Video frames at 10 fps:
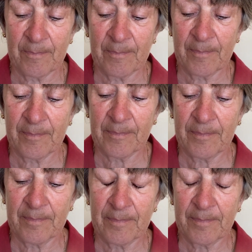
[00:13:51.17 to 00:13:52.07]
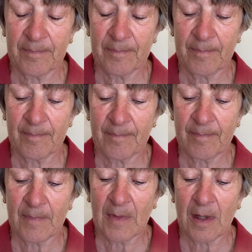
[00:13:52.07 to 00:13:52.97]

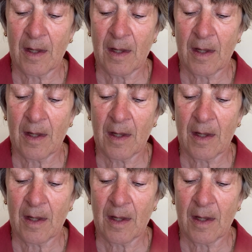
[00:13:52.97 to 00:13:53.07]
(no one is talking)